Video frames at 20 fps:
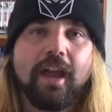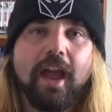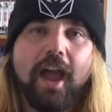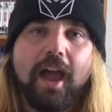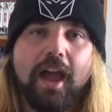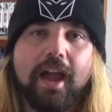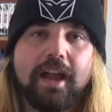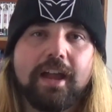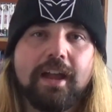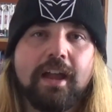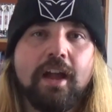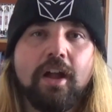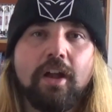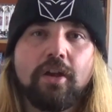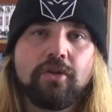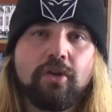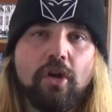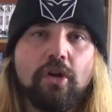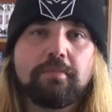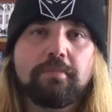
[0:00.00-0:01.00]
Hey,
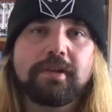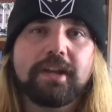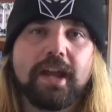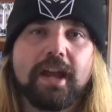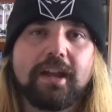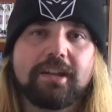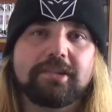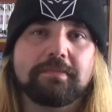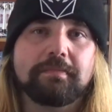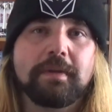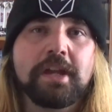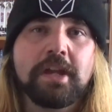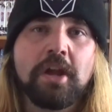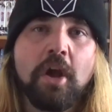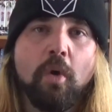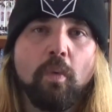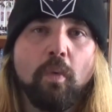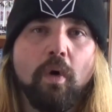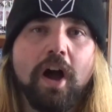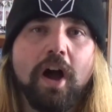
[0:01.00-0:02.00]
nobody hits me.
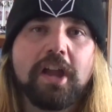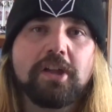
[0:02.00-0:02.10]
Why